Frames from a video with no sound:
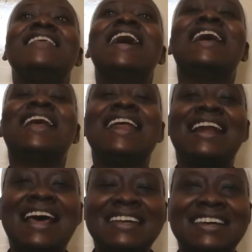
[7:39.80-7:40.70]
they are
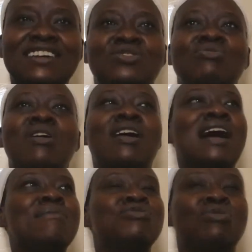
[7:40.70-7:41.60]
enlightened to
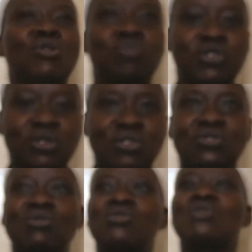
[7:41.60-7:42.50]
come to
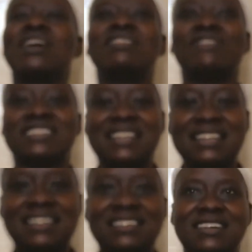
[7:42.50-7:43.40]
hospitals, to go to health
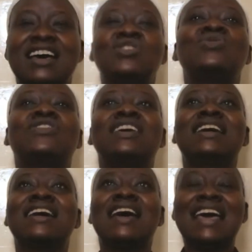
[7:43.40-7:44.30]
facilities, to
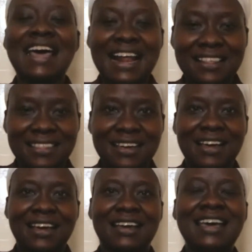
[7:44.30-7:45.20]
seek health
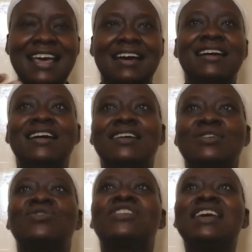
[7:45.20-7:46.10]
care,
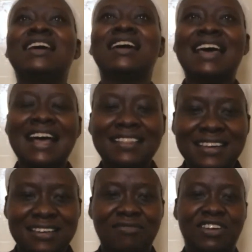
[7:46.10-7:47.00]
to seek health
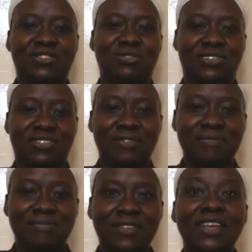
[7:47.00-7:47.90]
interventions.
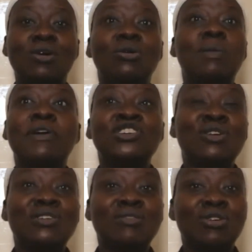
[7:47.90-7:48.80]

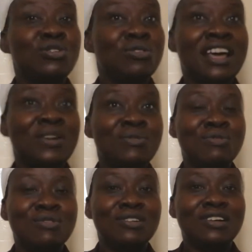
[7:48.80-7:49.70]
Occupations, what
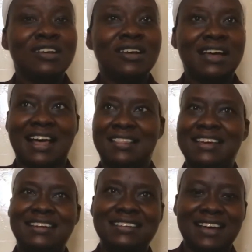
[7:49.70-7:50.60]
do? Are
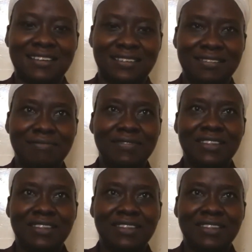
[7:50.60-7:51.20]
they teachers?